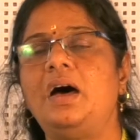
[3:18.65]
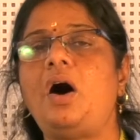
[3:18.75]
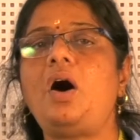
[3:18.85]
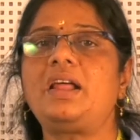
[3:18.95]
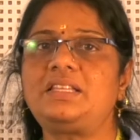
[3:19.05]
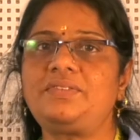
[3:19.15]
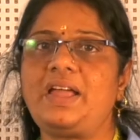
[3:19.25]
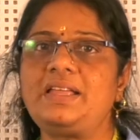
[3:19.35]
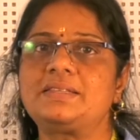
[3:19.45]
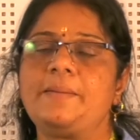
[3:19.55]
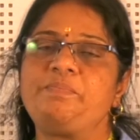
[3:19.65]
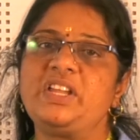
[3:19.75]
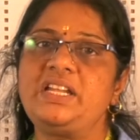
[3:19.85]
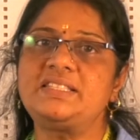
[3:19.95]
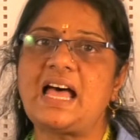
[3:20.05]
or otherwise
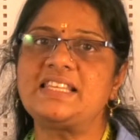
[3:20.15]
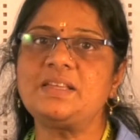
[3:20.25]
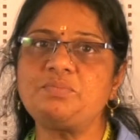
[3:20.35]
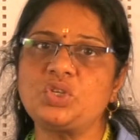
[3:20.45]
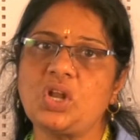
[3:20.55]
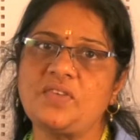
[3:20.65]
it is assumption